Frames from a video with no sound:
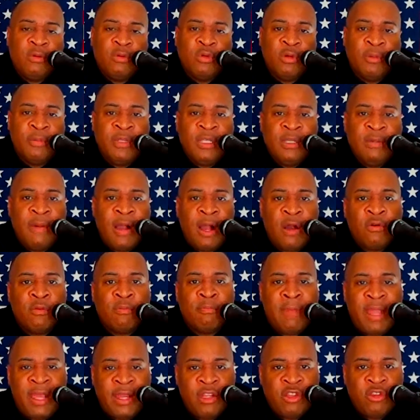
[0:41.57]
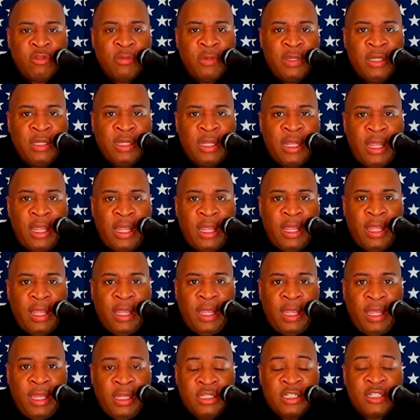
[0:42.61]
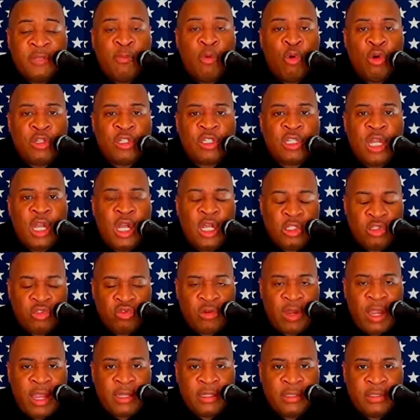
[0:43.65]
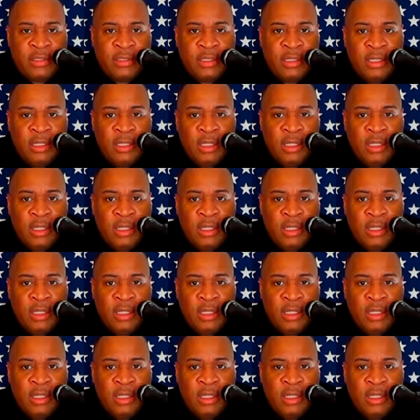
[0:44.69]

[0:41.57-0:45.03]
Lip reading: will be about management and sports contracts.